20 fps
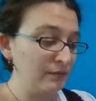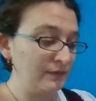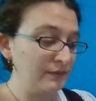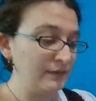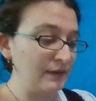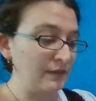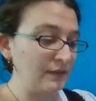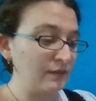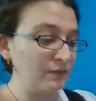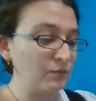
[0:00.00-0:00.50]

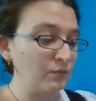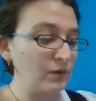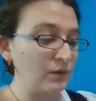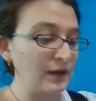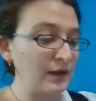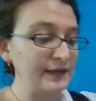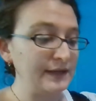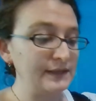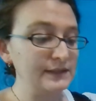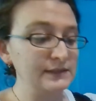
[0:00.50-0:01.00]
than the
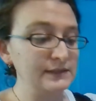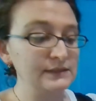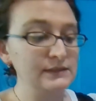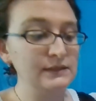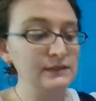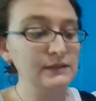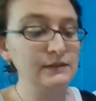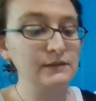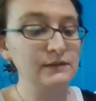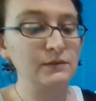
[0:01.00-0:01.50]
widest.
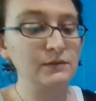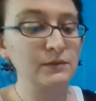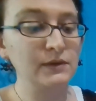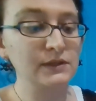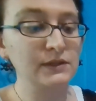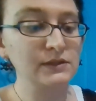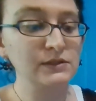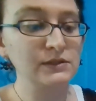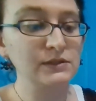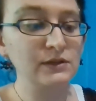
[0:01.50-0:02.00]
So we're going to
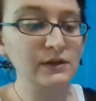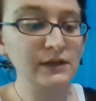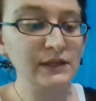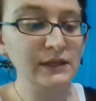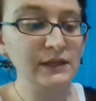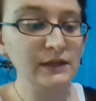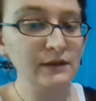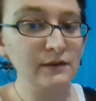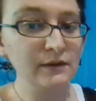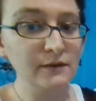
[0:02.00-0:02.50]
start
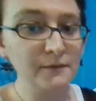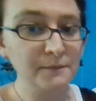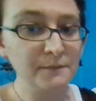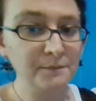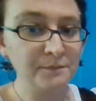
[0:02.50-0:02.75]
here.